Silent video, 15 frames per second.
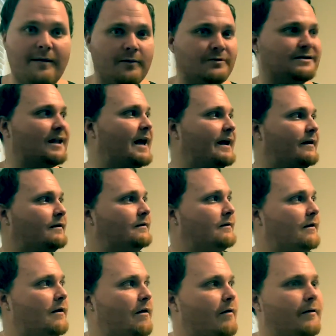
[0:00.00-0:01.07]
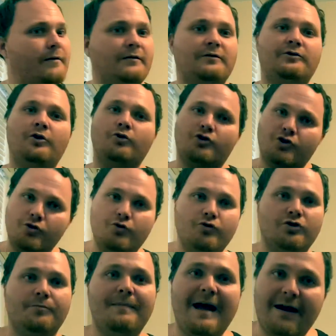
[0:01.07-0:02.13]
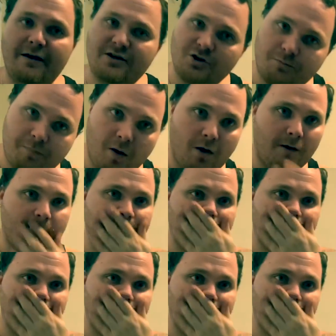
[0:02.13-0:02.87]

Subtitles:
he was like, your shoes are back at your bunk.